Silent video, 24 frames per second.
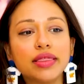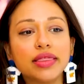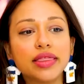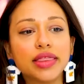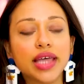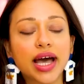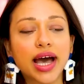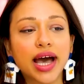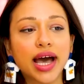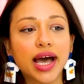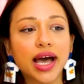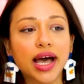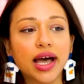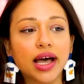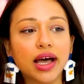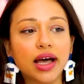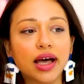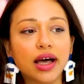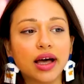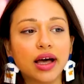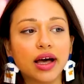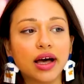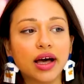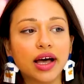that
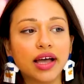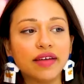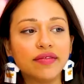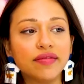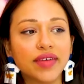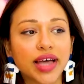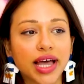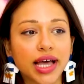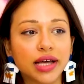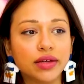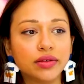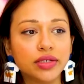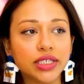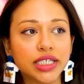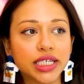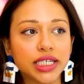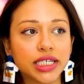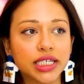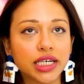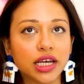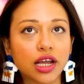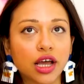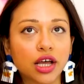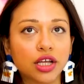I
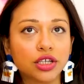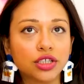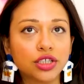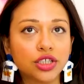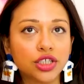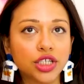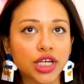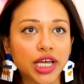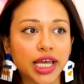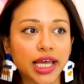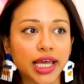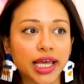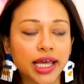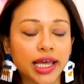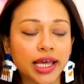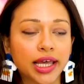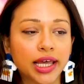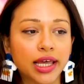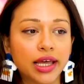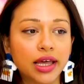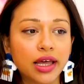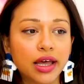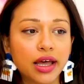founded last year